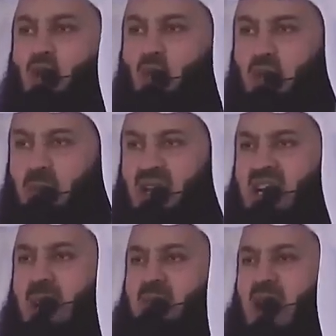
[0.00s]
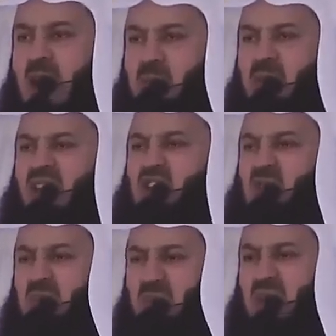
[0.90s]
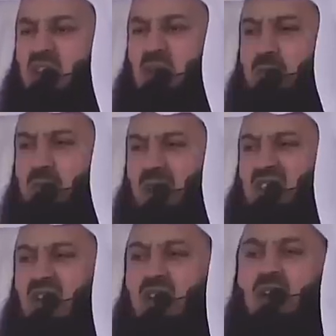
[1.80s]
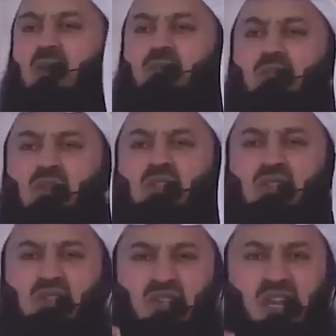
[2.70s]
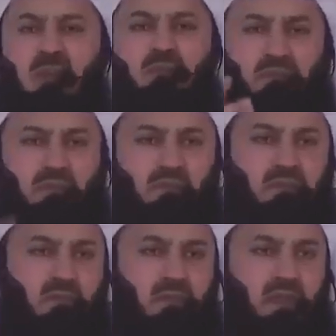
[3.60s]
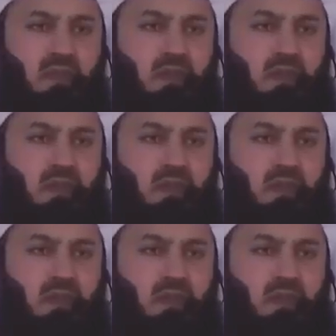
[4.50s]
you would become a much, much better Muslim.